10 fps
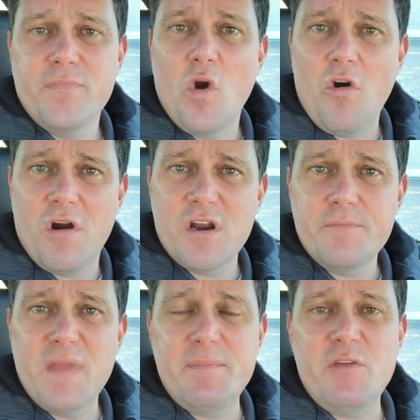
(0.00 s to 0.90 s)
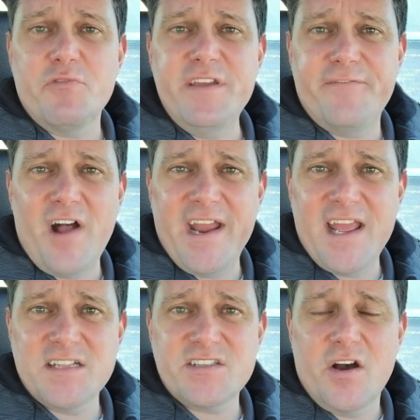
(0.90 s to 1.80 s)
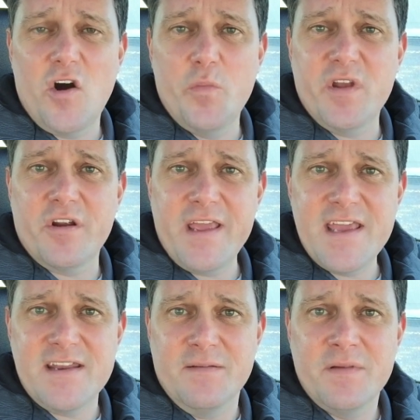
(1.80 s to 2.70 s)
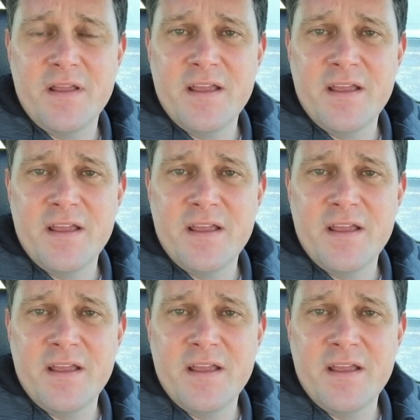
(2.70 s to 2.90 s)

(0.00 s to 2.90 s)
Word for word: or maybe refinance the home you're in?